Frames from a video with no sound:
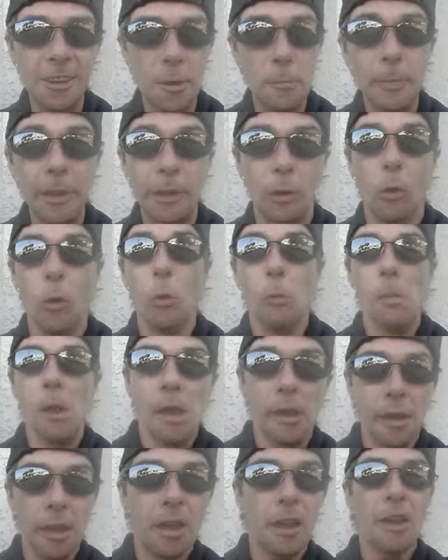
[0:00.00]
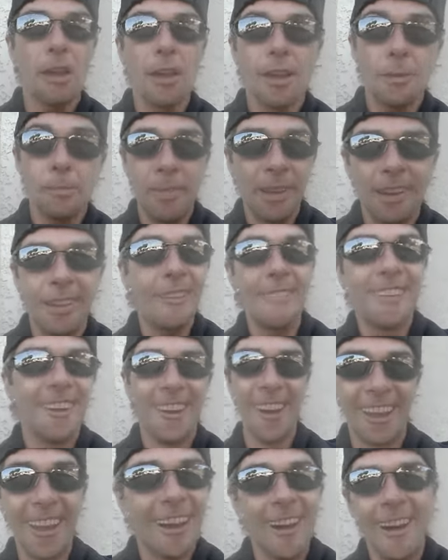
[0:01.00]
And I'm like, oh my God, Bill
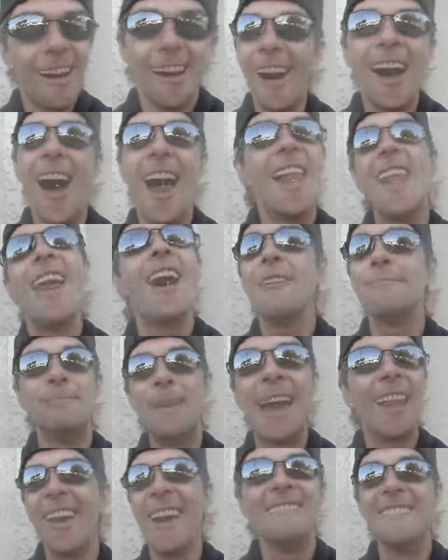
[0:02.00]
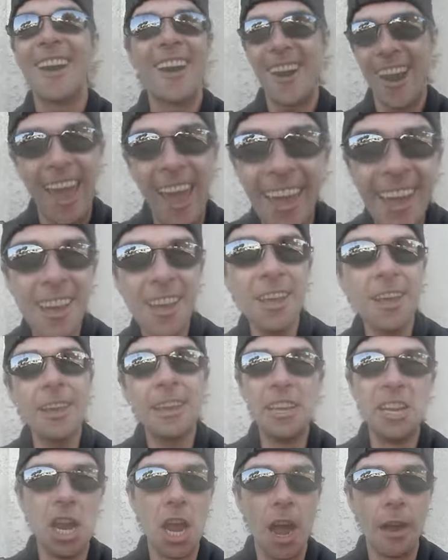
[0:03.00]
Leverty. Oh, I love Bill
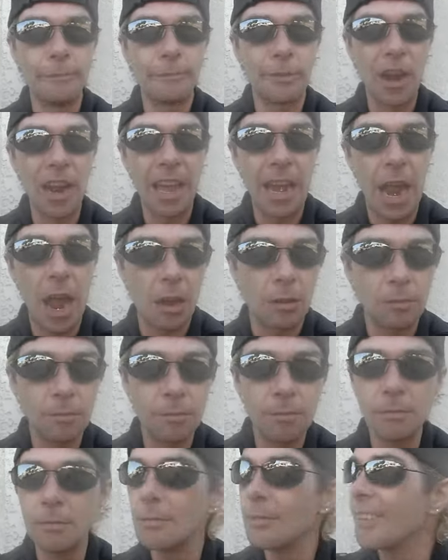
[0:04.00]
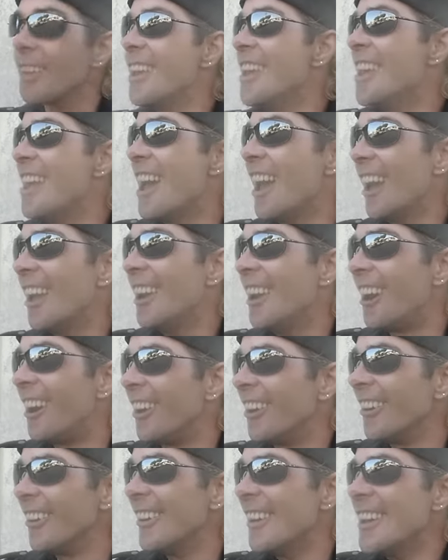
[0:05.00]
Leverty. Yeah, I'm freaking out. You
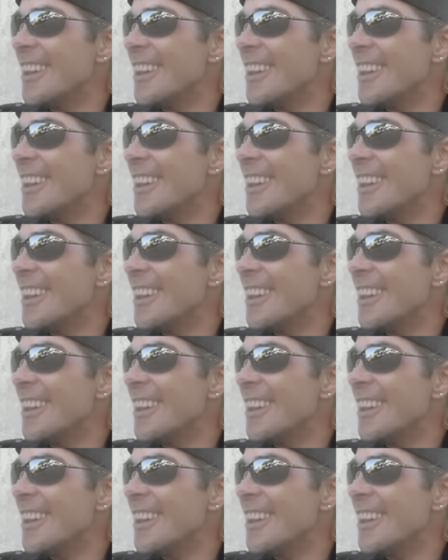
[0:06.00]
know?